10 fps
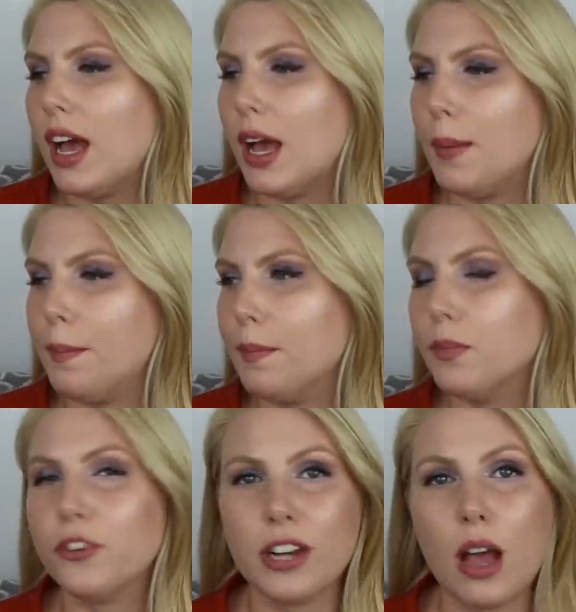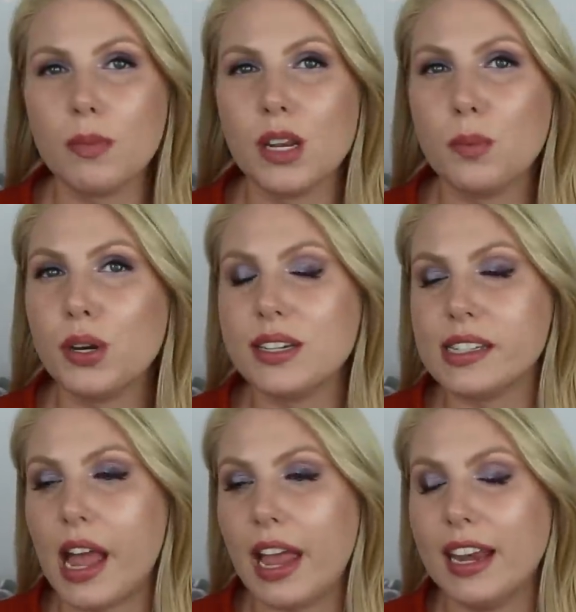For now, I'm gonna put it
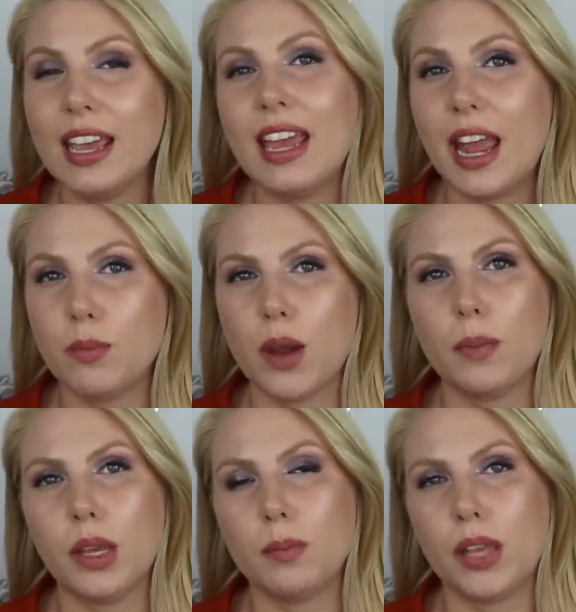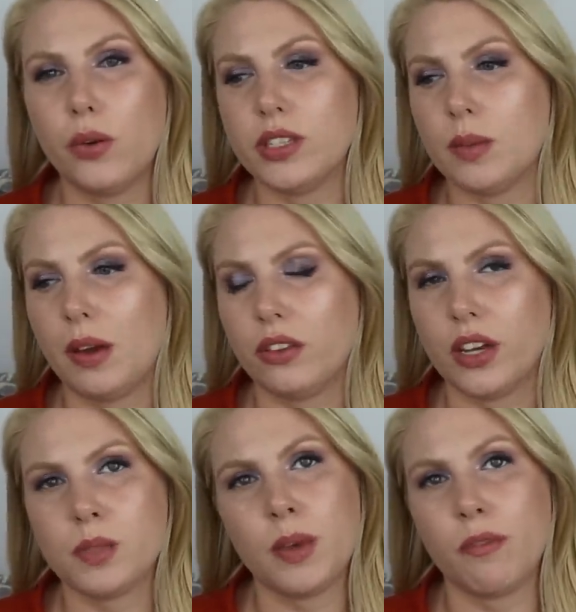aside and probably play with some
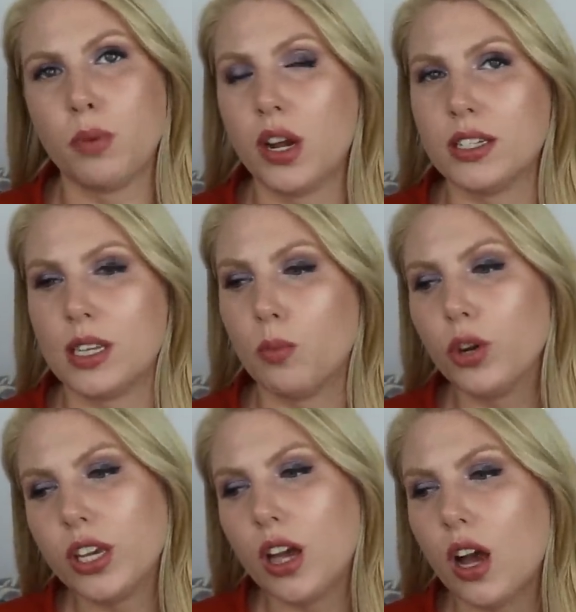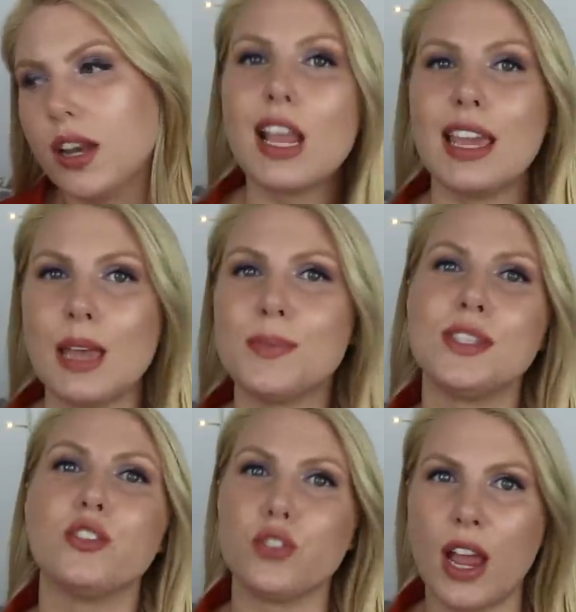other SPF products that I'm working on. I am
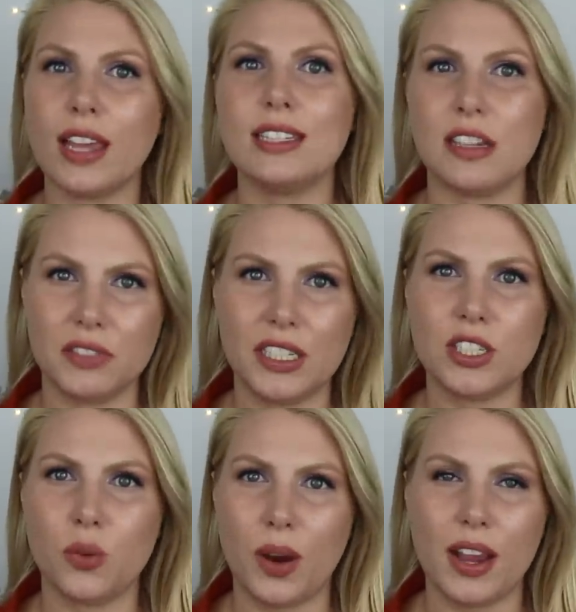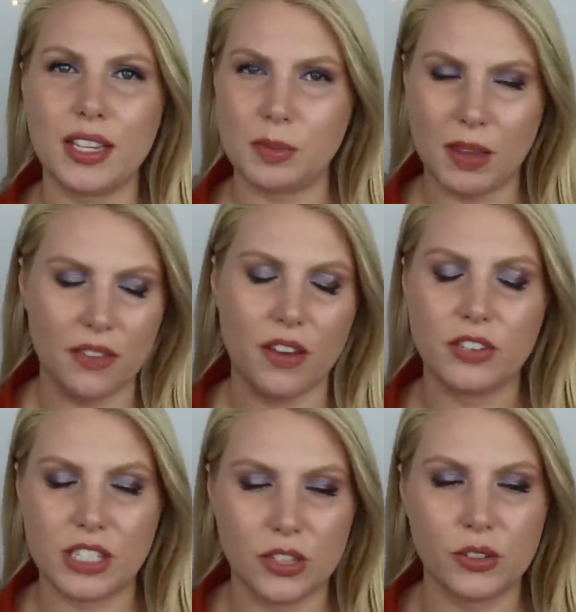still trying definitely to wear SPF
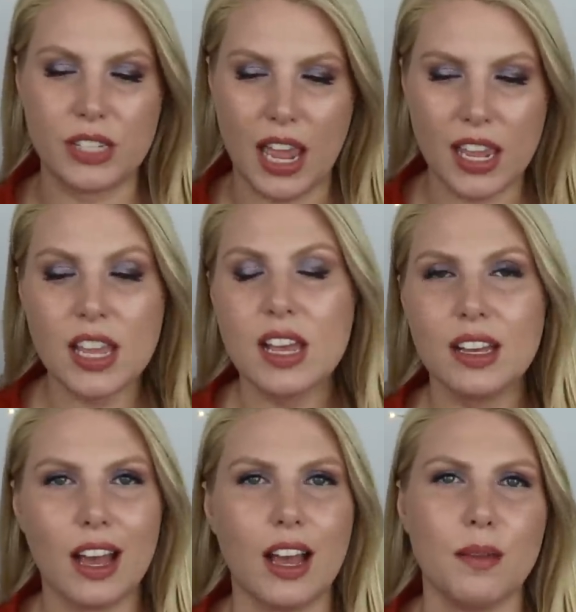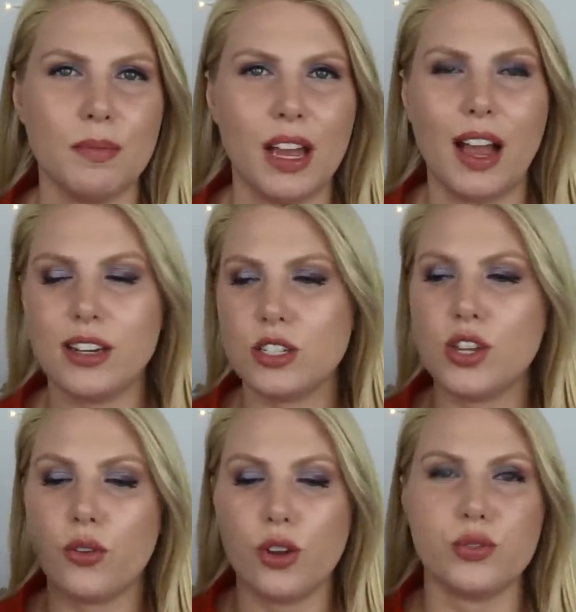every single day. I just
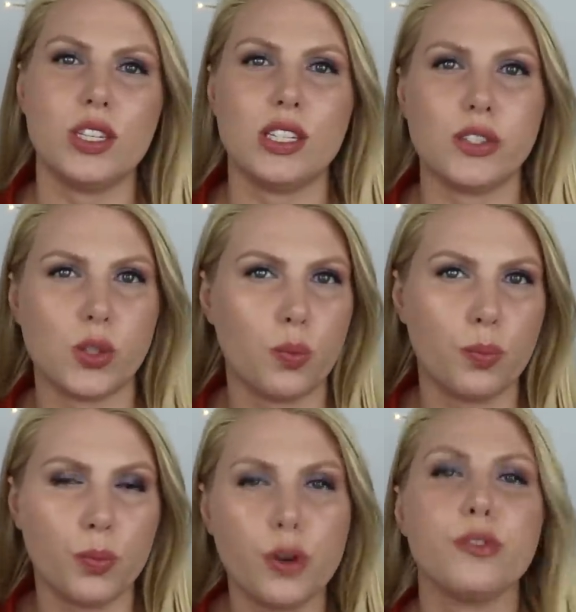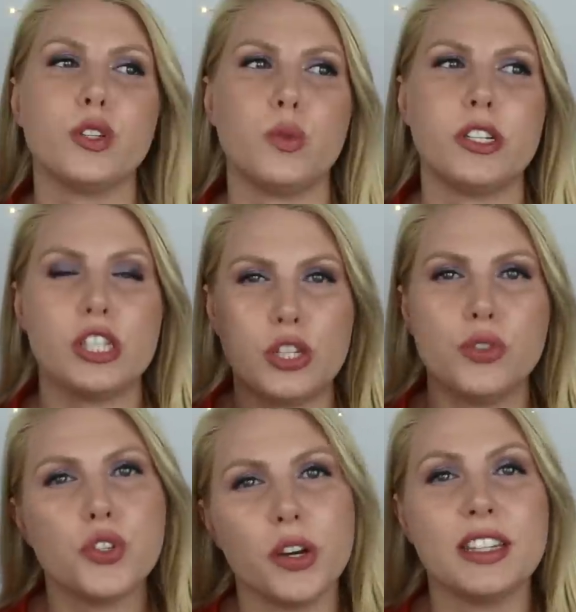don't know if this is the perfect one to
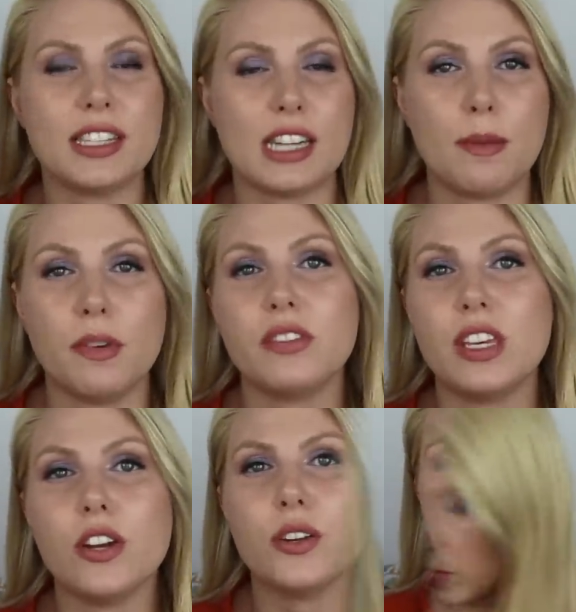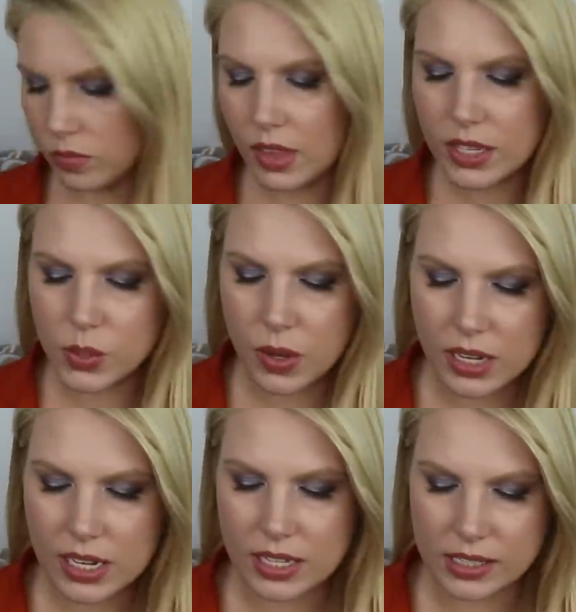use during this time of the year. Next
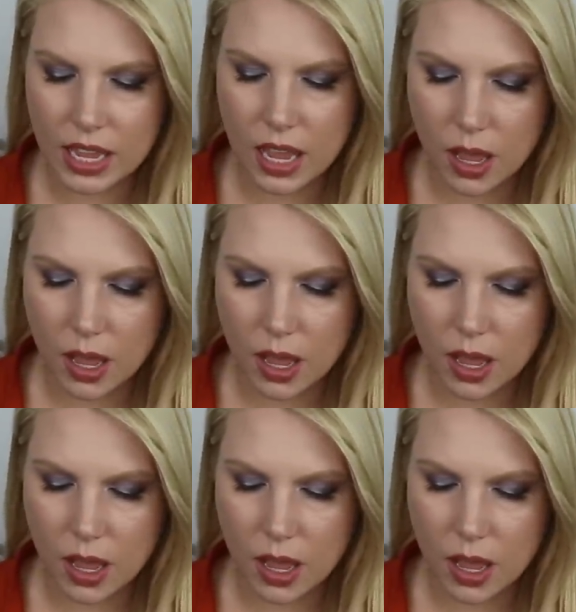one is